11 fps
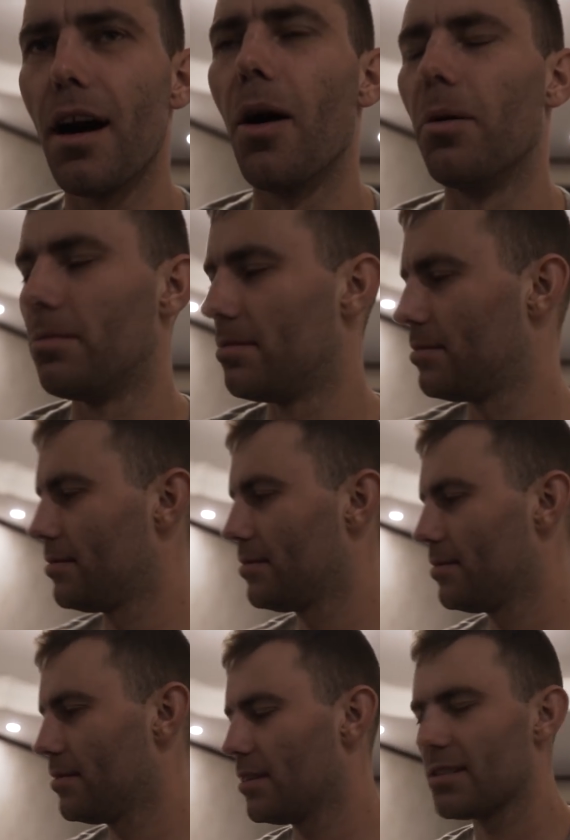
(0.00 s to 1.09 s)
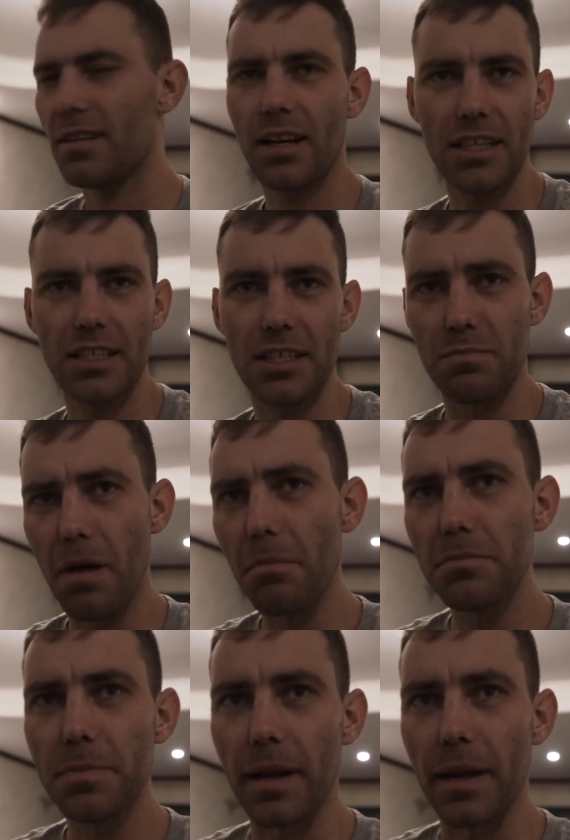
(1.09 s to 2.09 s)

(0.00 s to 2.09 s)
Oh. It's like it's his mum's